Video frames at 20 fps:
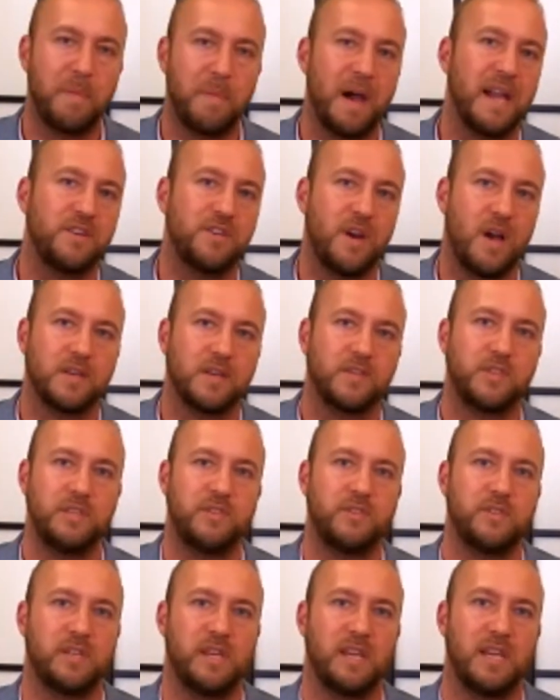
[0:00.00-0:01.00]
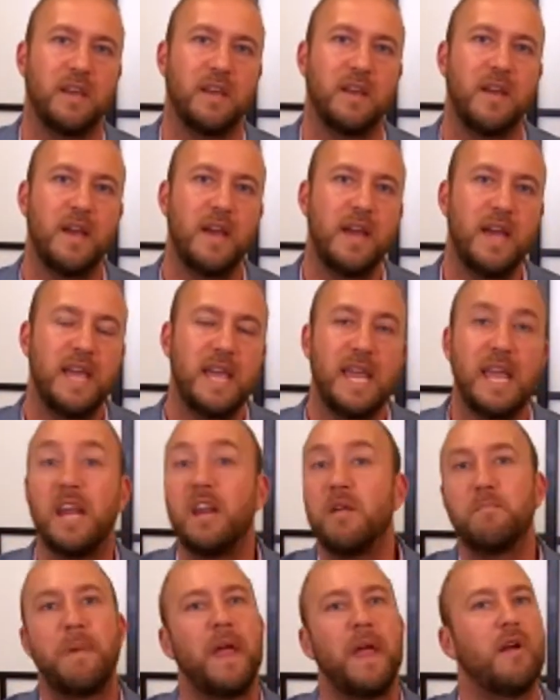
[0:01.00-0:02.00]
by toxicity, it
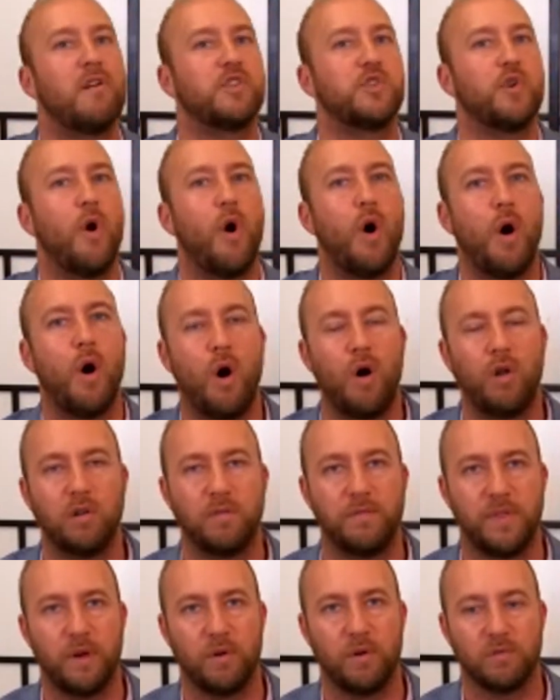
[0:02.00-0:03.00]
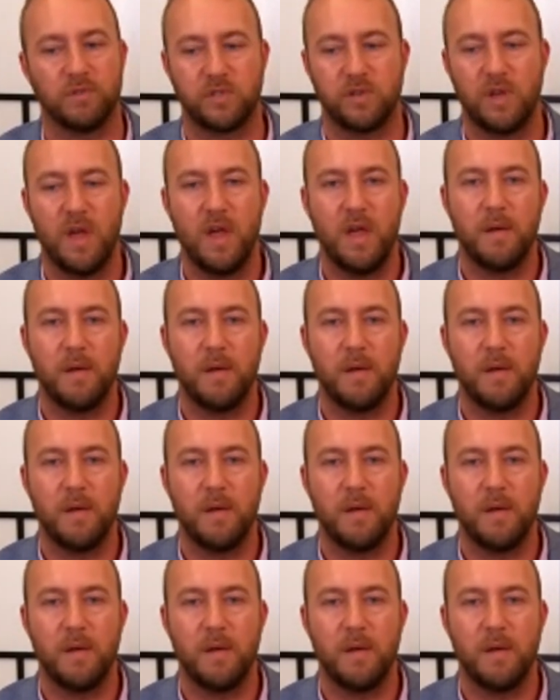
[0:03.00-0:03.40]
impairs all of those.